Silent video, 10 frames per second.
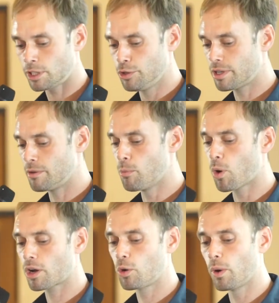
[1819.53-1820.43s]
you can
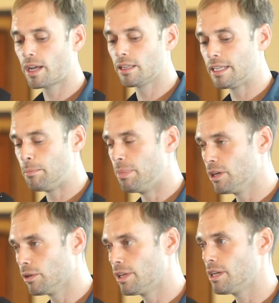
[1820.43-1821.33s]
more quickly
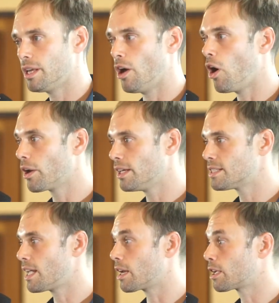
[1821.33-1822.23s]
build an
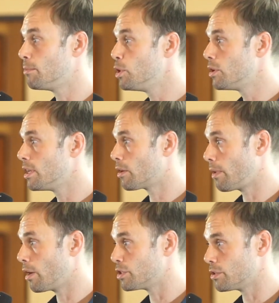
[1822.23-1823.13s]
audience and a community
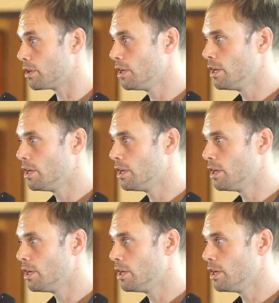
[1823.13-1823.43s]
around you.